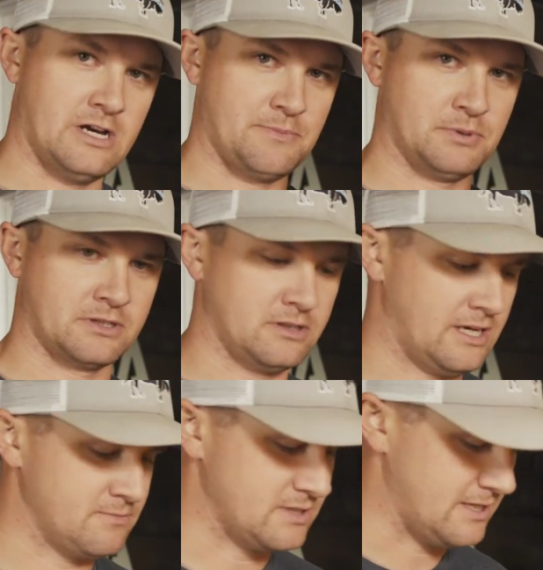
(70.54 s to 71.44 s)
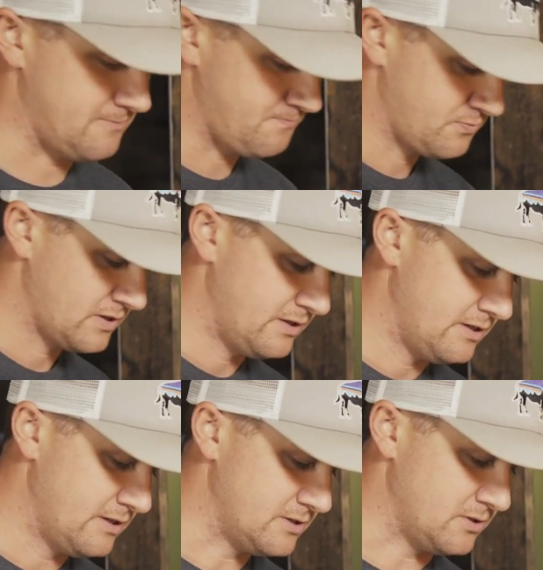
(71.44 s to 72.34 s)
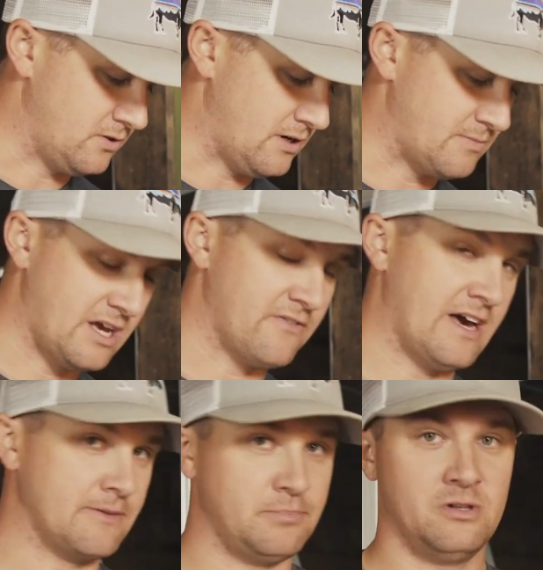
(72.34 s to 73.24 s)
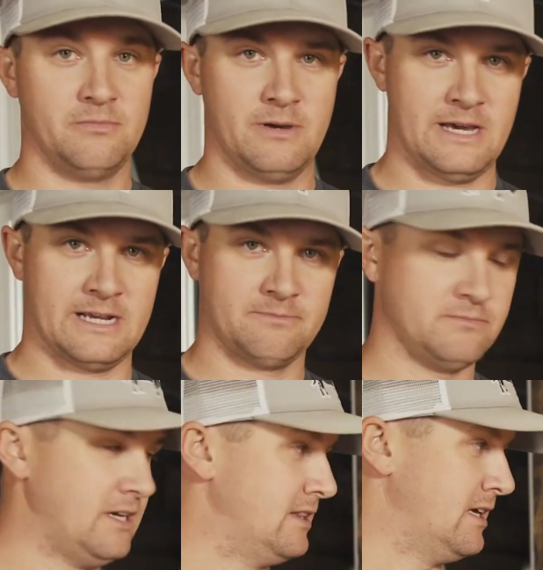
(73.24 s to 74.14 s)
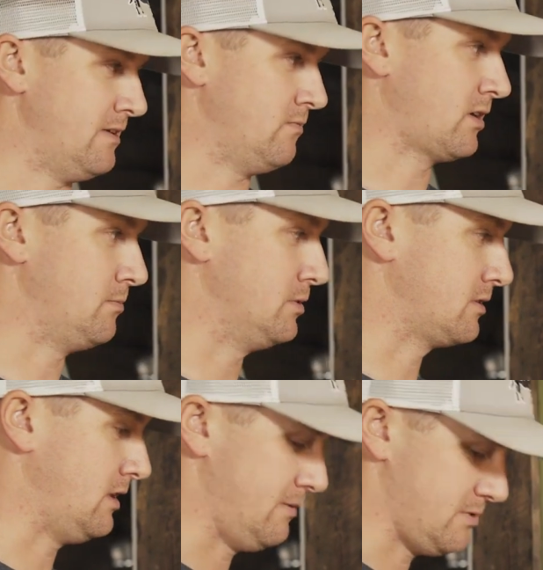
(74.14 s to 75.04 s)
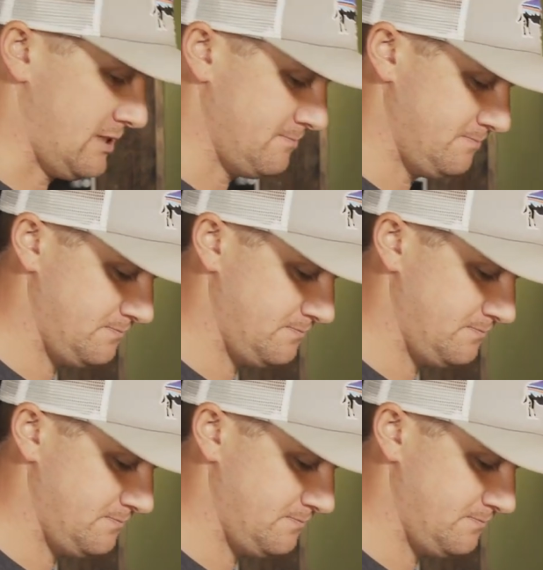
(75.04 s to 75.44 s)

I put the clamps on. So I'm gonna have Adam pull it back and then we're gonna put the clamps on.